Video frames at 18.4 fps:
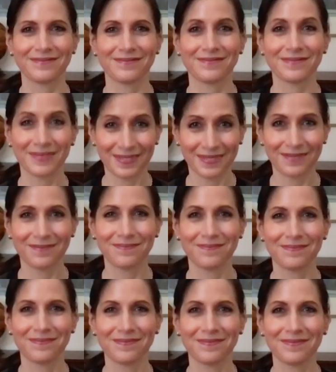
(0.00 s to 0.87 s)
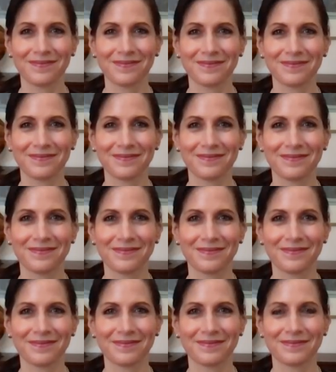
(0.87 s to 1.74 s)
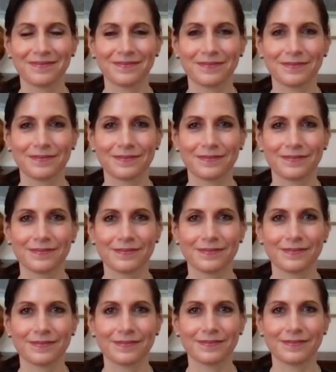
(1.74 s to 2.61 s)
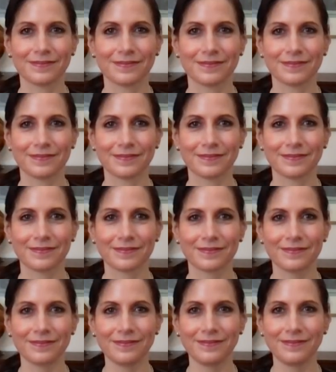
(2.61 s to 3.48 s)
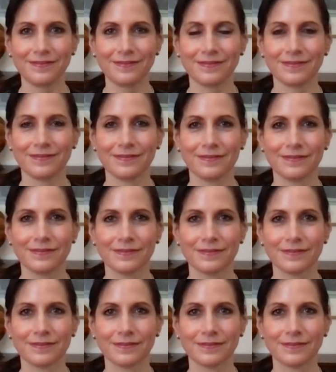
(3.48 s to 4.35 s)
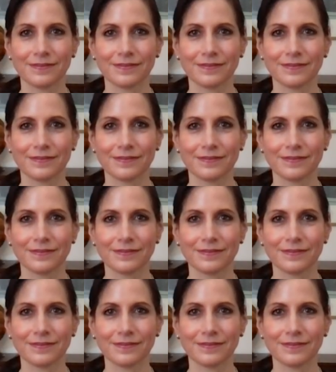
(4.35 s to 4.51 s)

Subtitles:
This person isn't speaking.